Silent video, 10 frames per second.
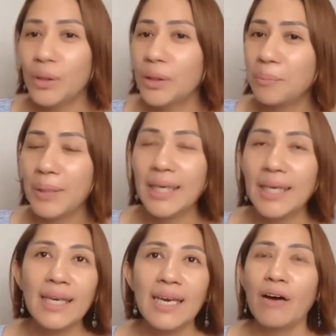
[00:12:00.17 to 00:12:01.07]
will
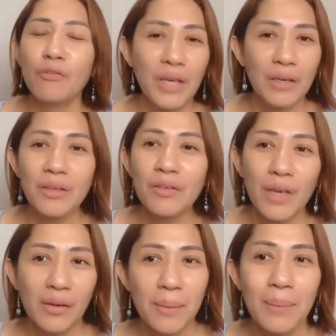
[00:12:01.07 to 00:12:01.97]
be a very,
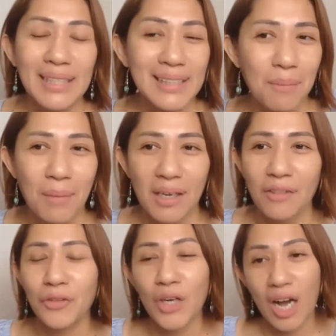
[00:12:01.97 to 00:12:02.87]
very busy
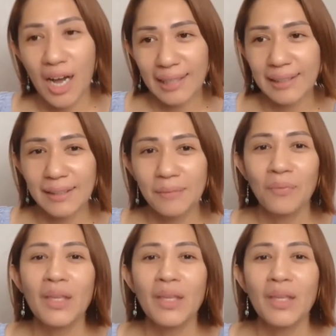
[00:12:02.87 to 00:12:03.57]
month for us